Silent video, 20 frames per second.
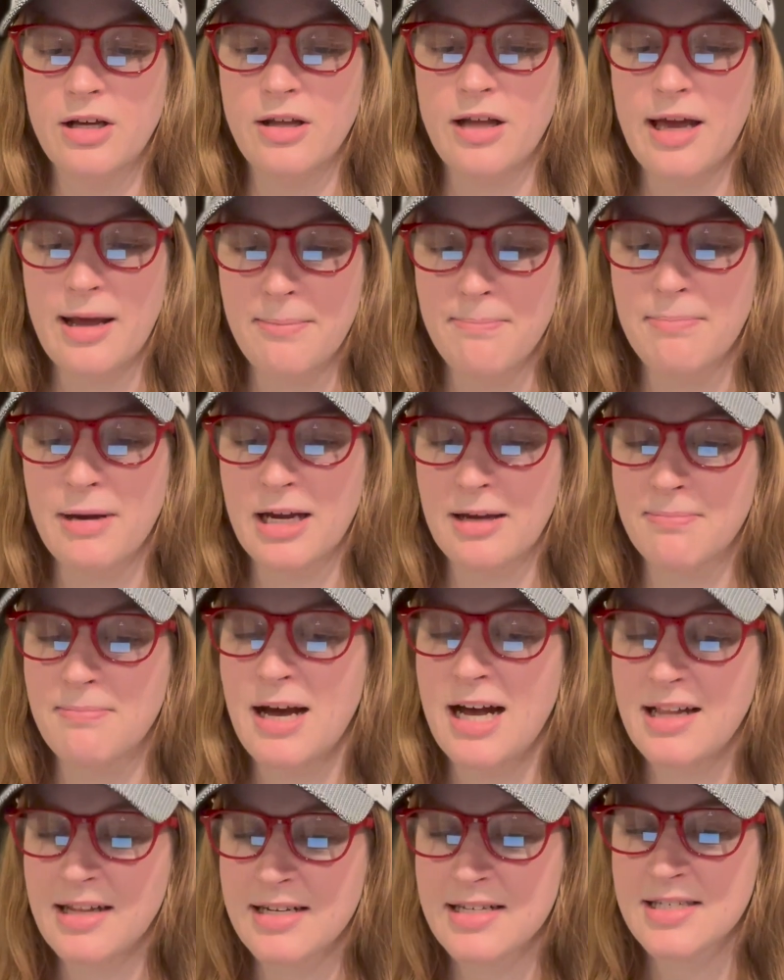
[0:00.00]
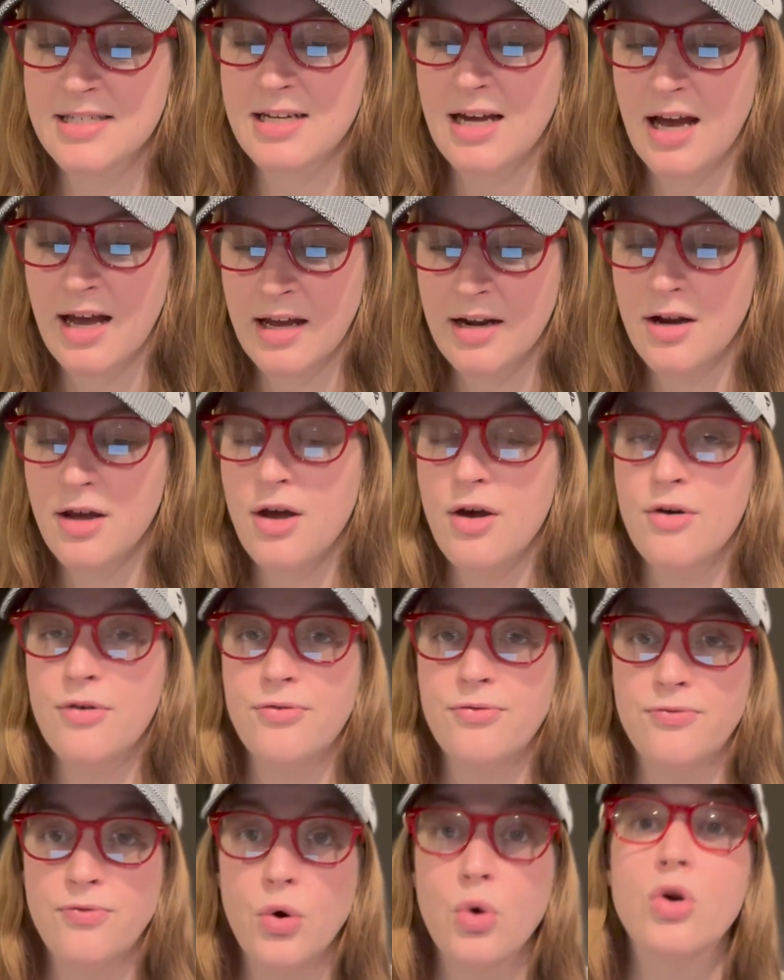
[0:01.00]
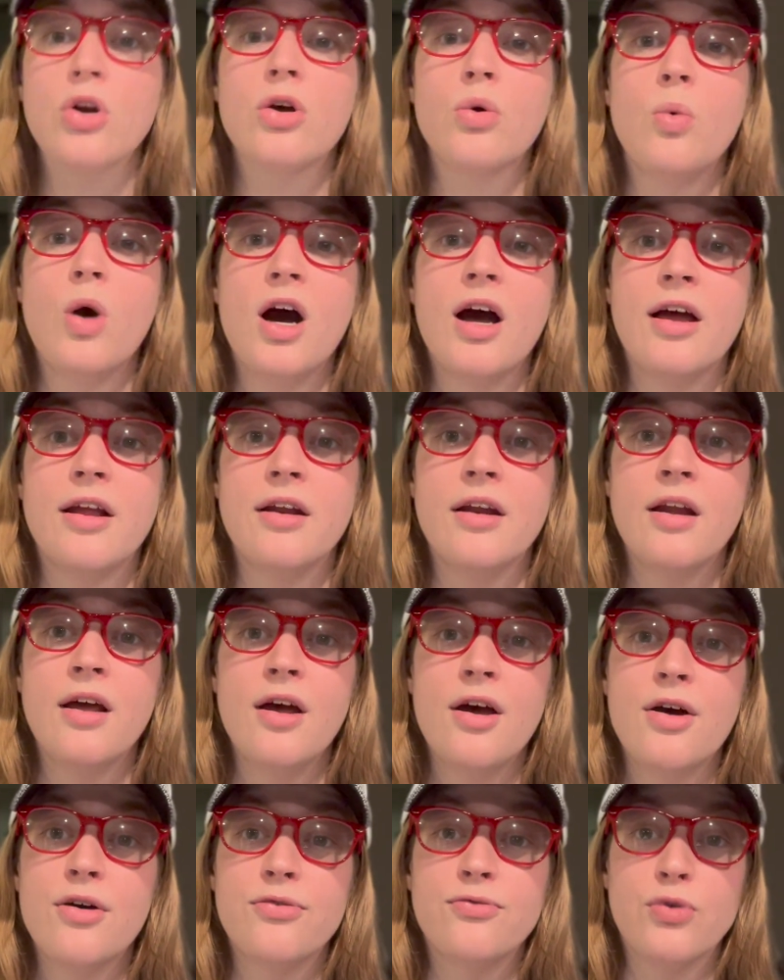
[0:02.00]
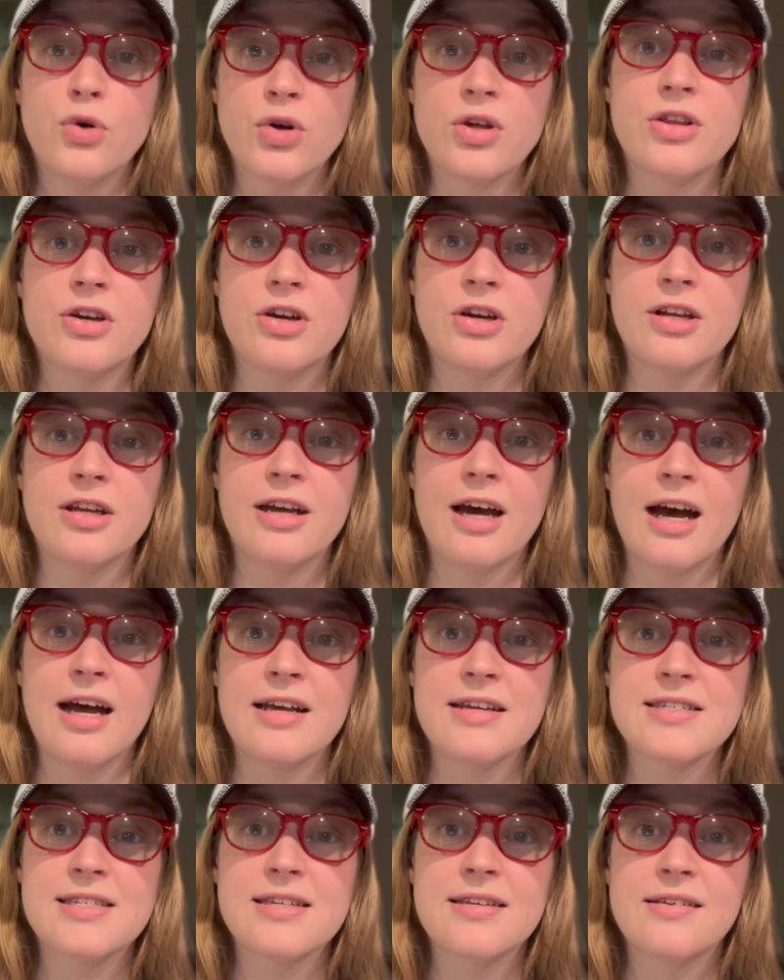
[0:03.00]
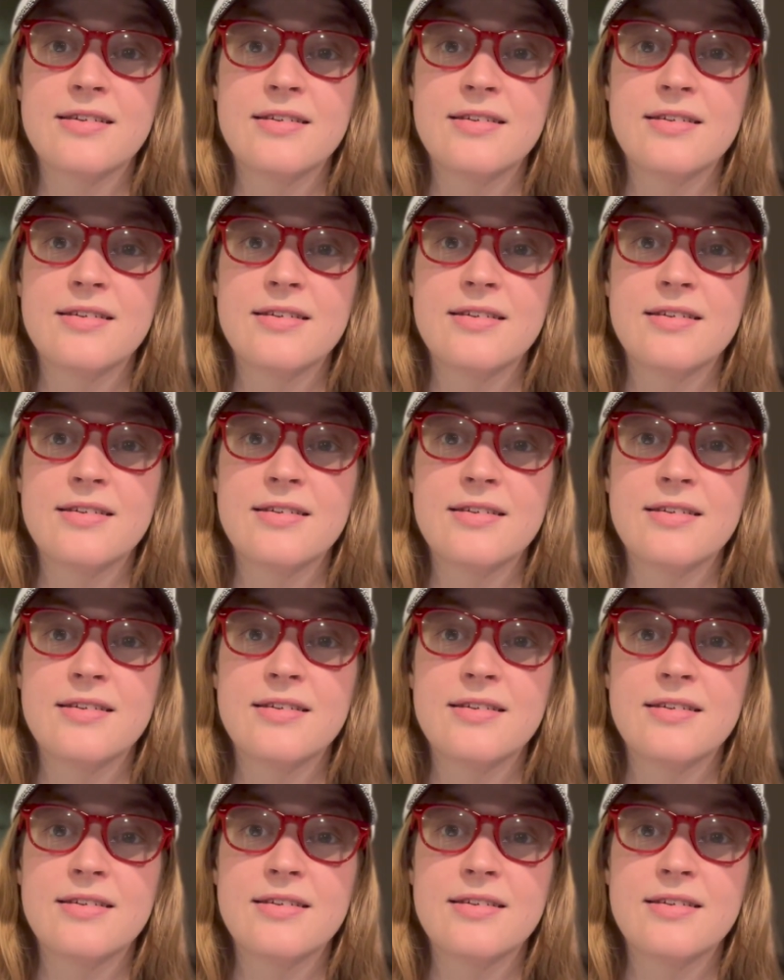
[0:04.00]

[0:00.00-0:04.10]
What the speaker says: and Beck Malenstein. 4-1 for the good guys.